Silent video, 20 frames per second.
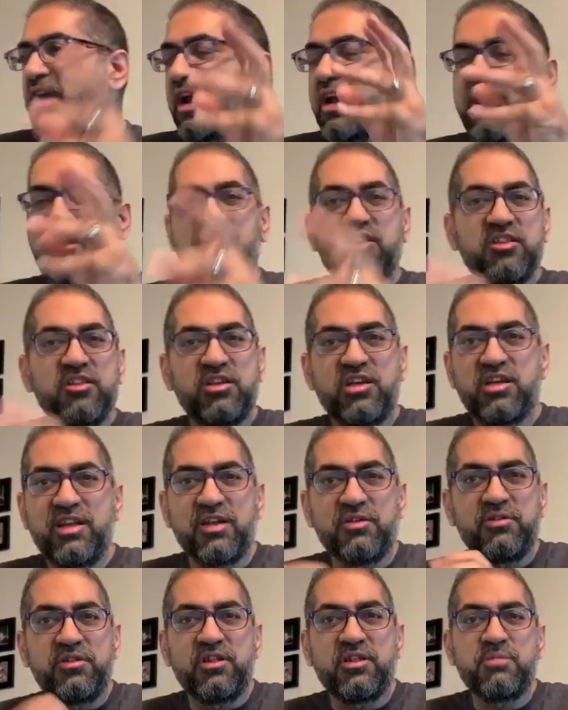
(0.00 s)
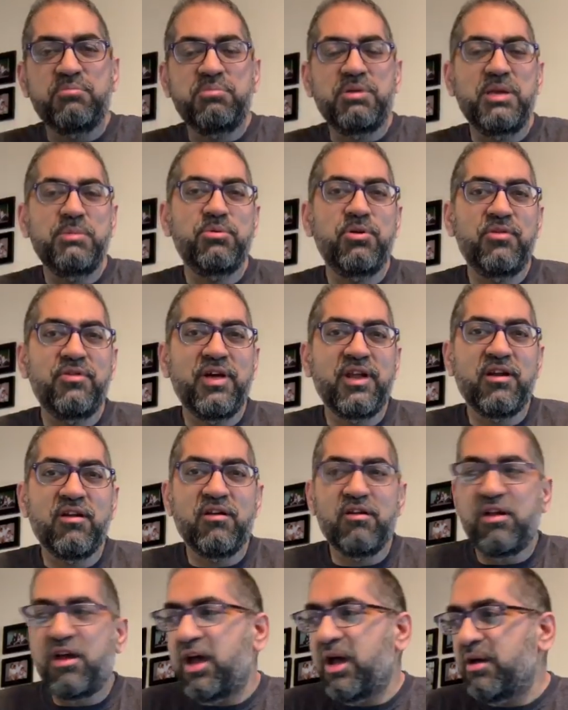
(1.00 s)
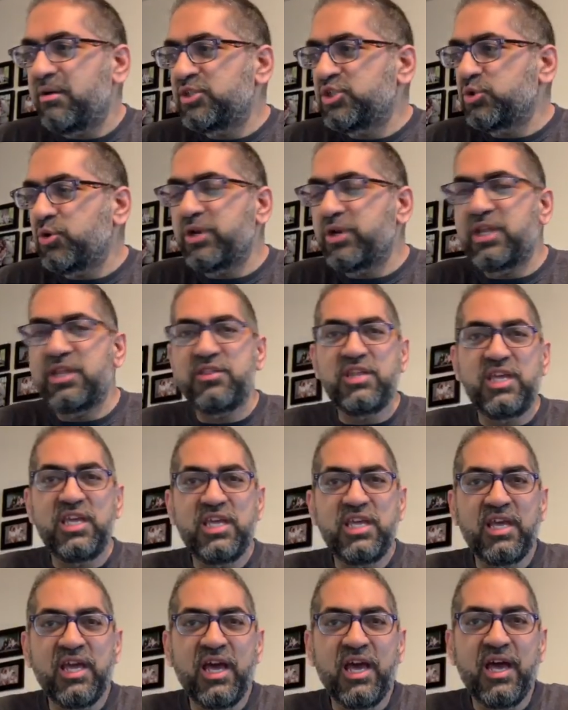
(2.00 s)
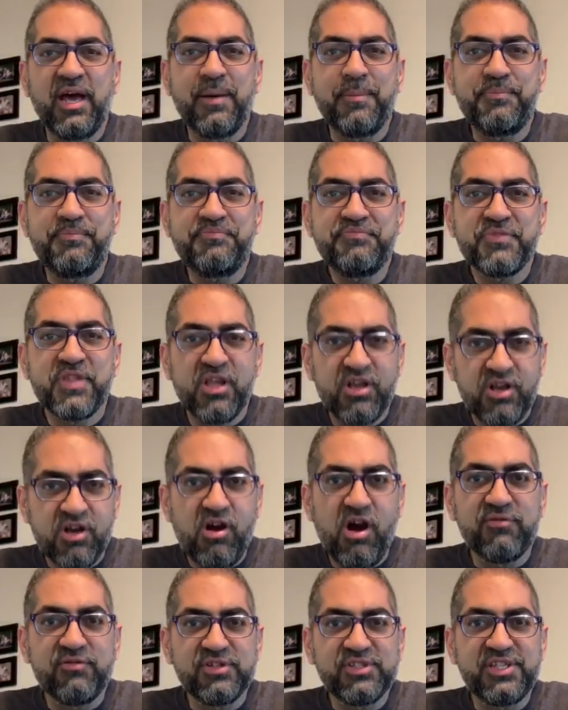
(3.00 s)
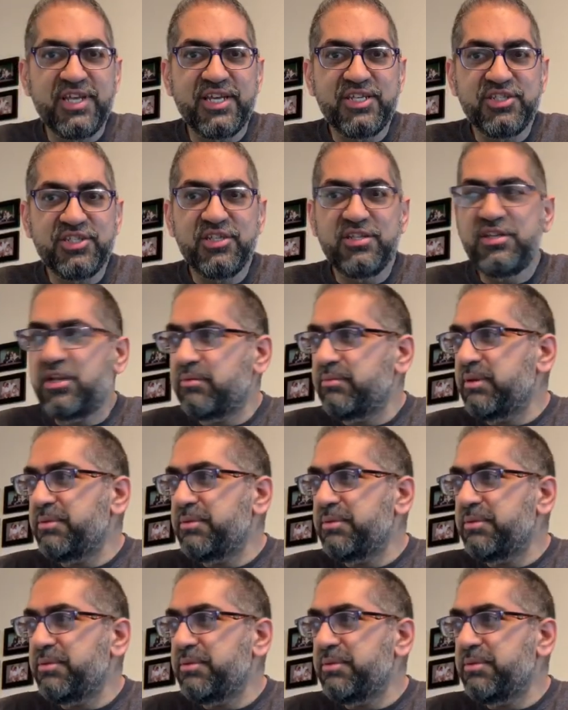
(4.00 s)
connect with other people that are joining the conversation.